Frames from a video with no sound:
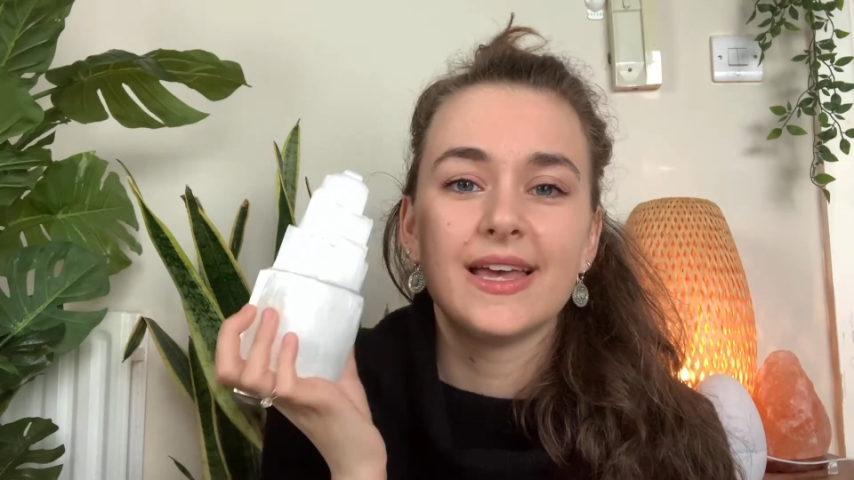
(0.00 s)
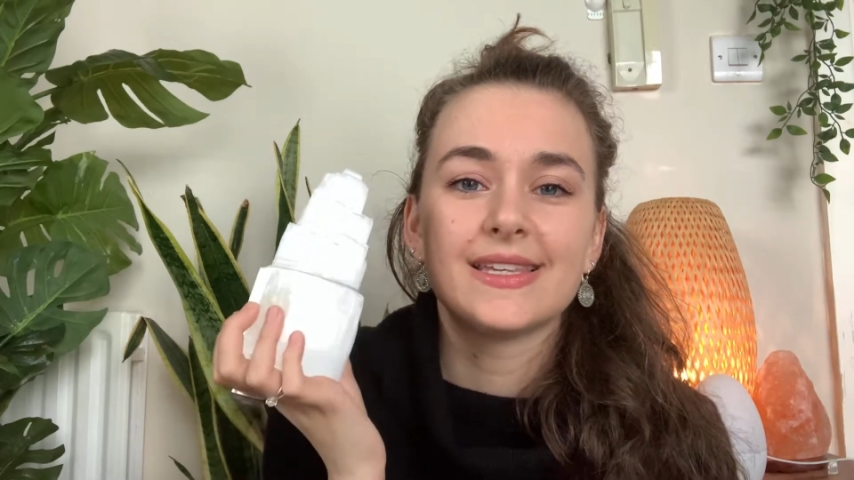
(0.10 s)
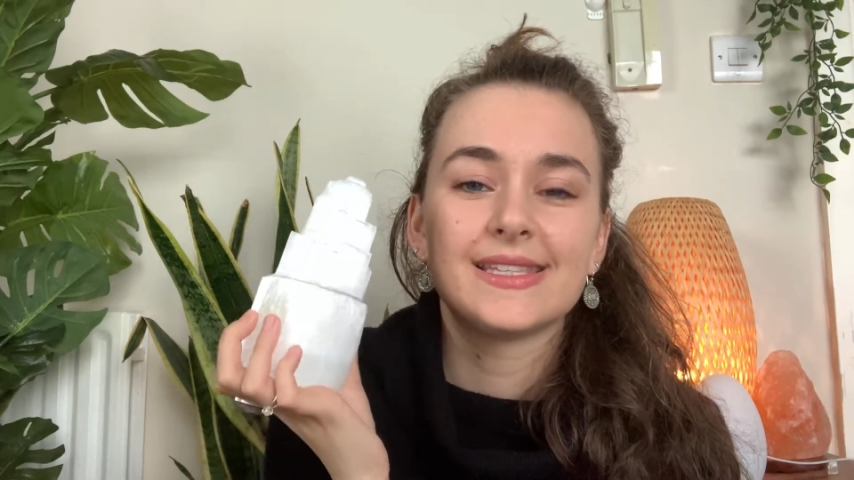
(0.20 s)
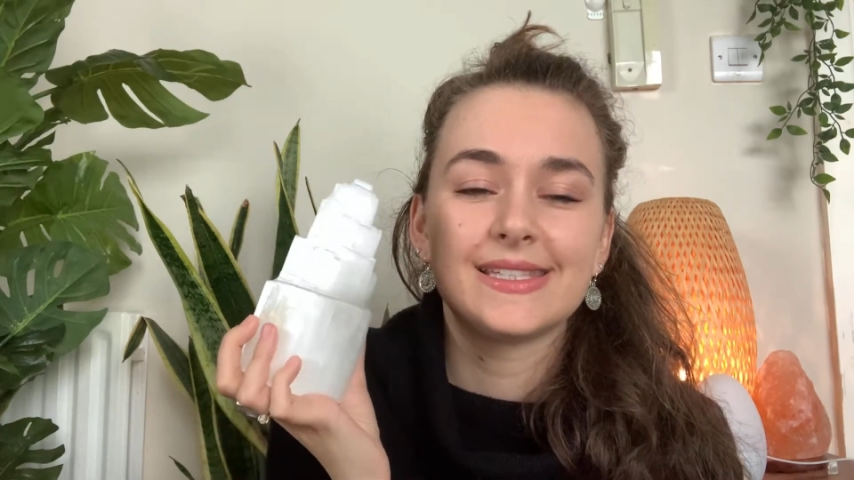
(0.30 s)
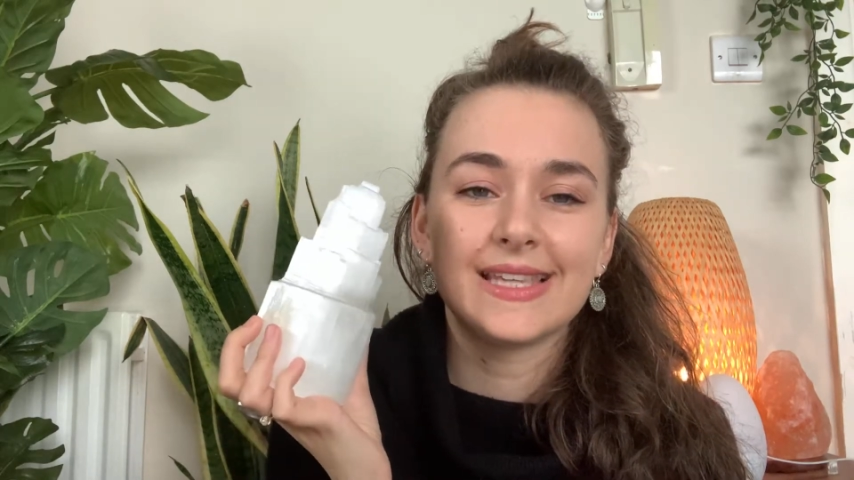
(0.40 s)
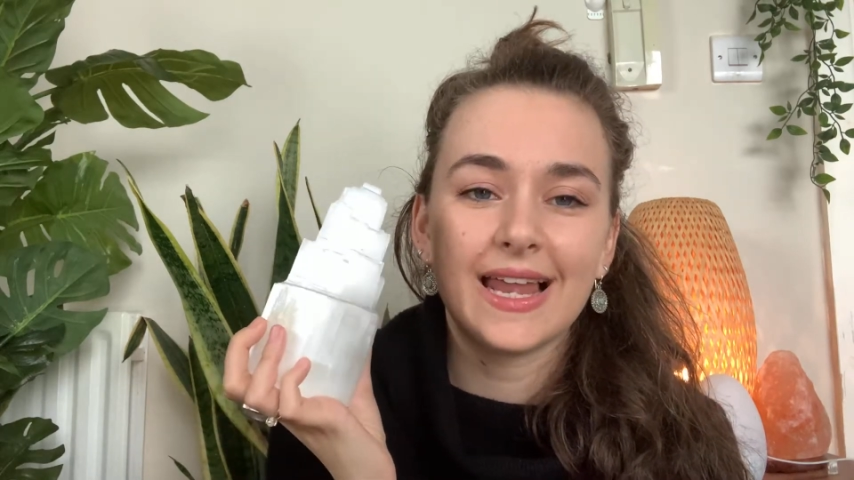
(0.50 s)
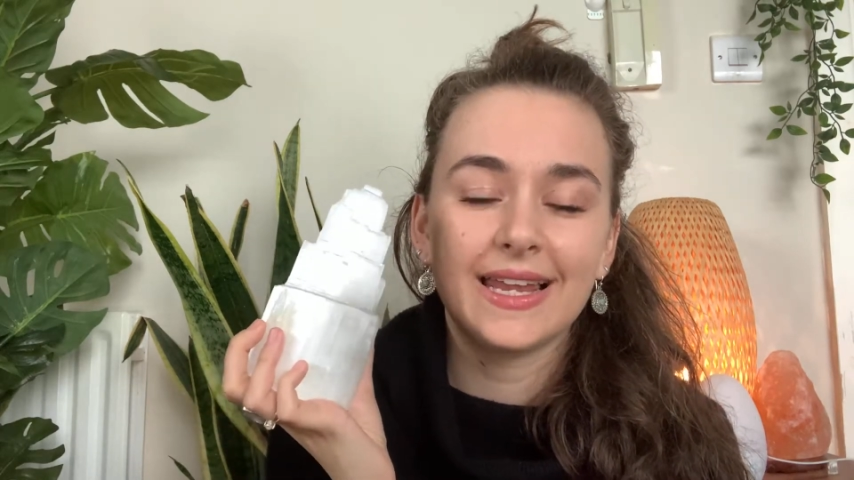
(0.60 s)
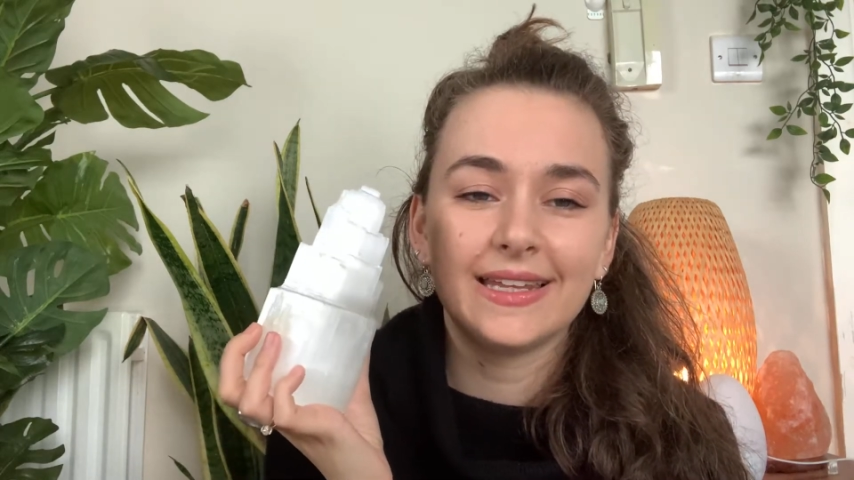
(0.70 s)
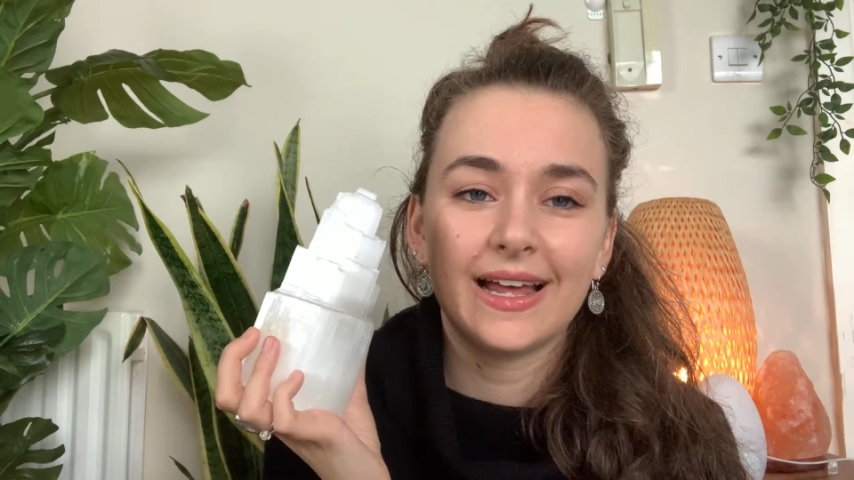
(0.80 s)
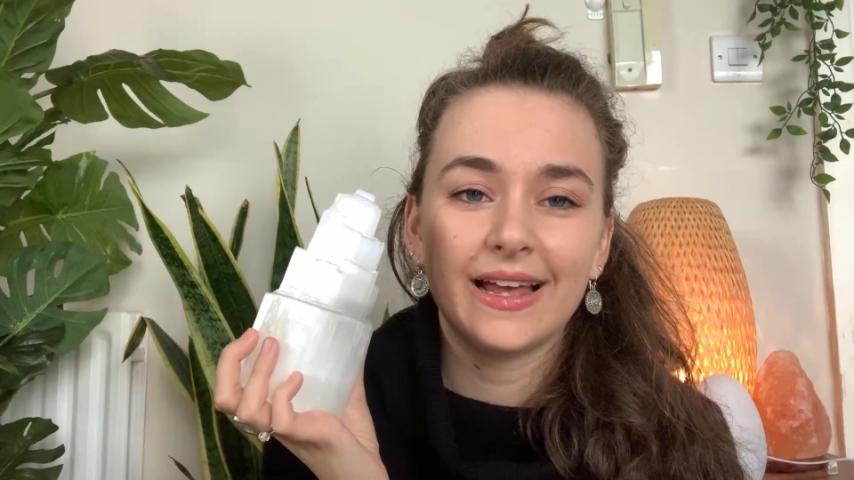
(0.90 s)

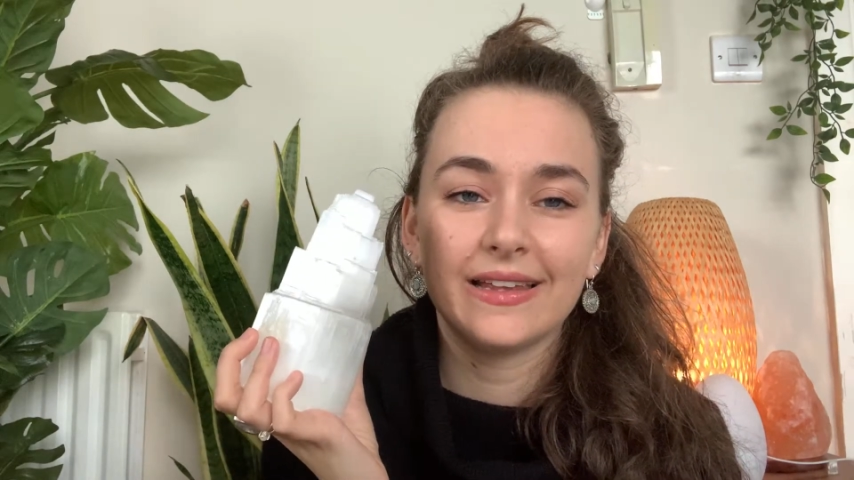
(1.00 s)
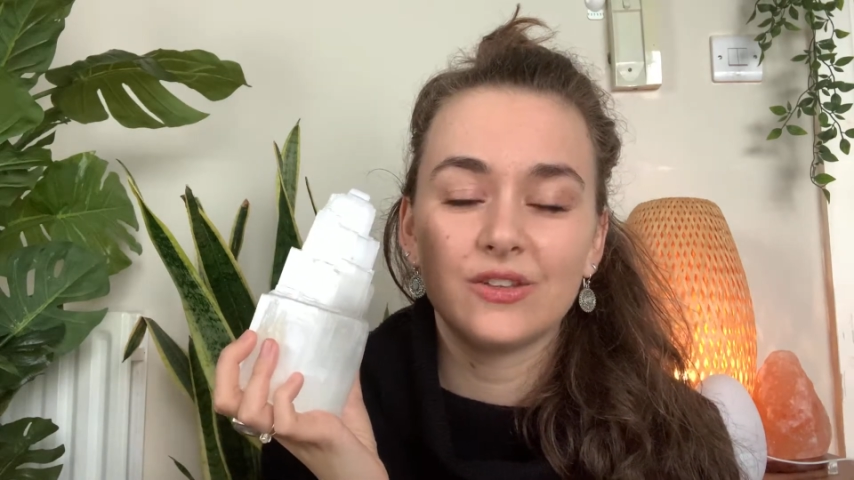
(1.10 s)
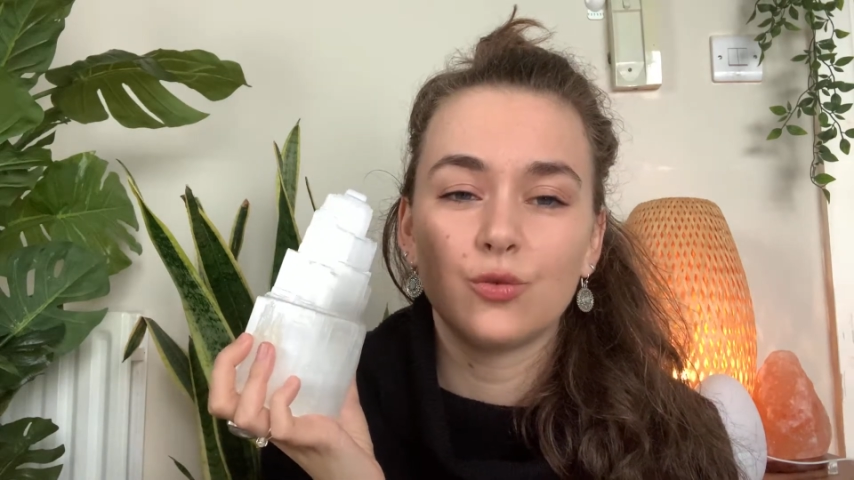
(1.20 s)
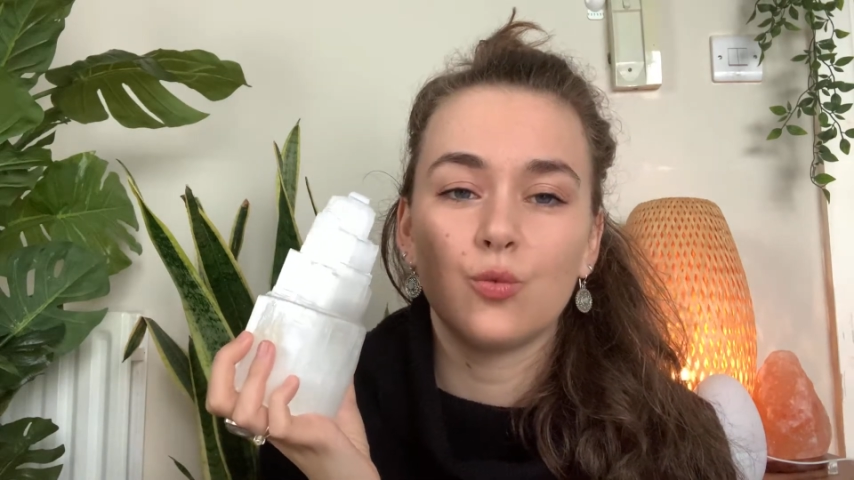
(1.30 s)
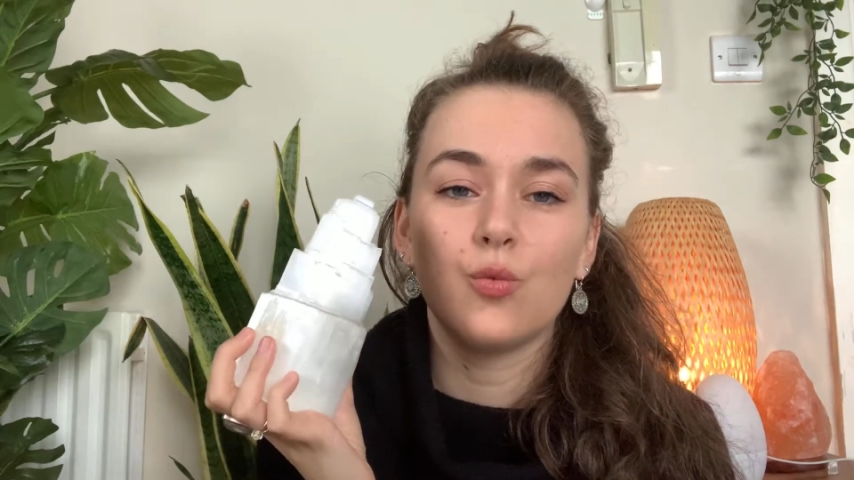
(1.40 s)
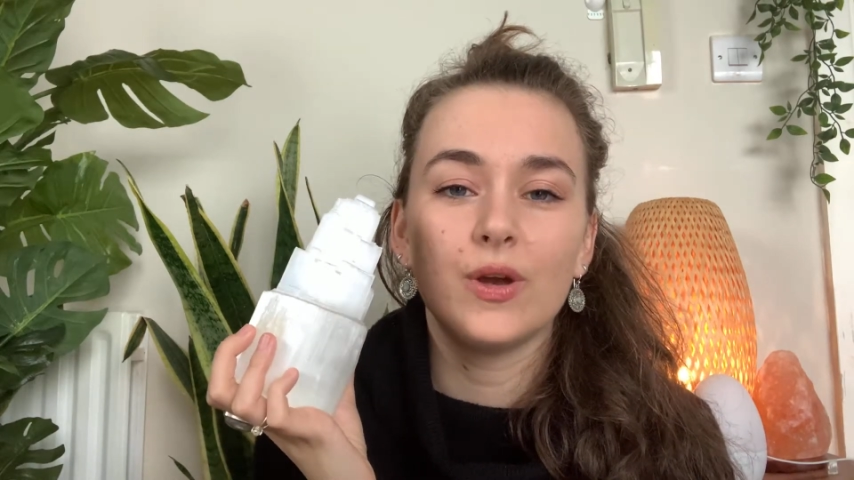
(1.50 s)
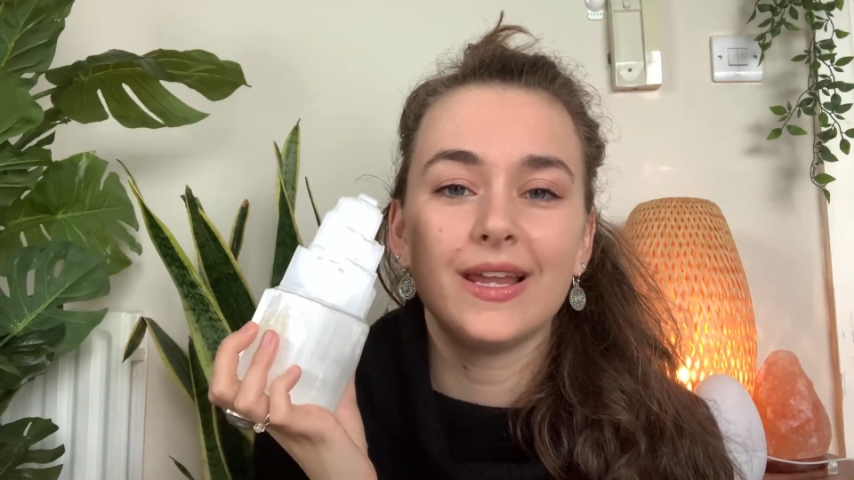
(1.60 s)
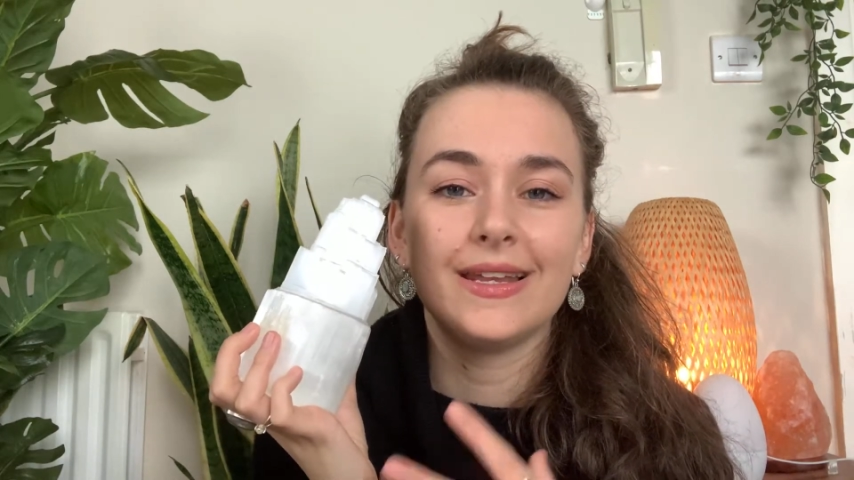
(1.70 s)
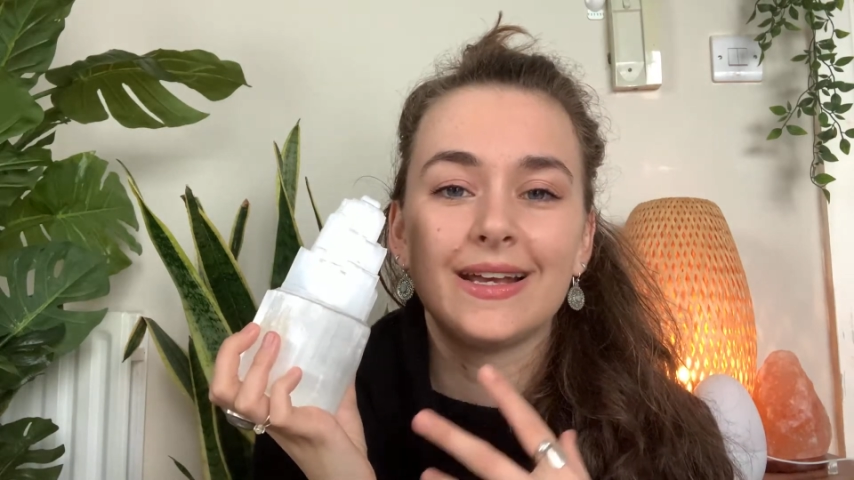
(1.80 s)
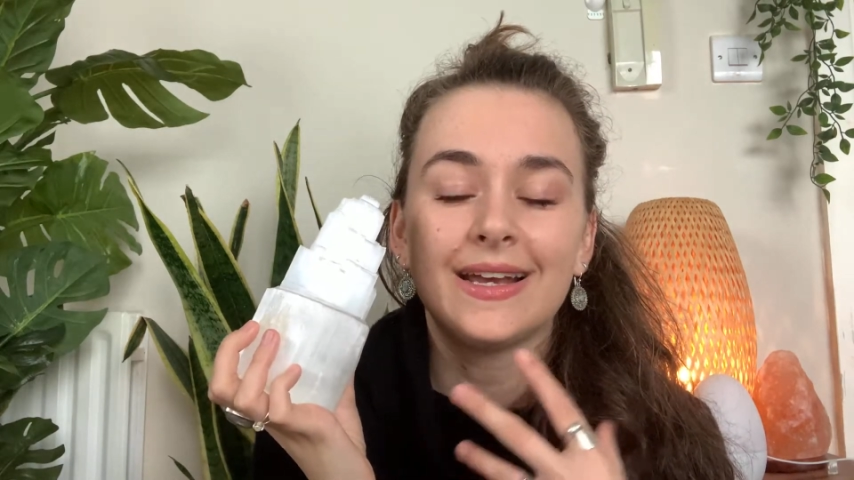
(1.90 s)
Selenite will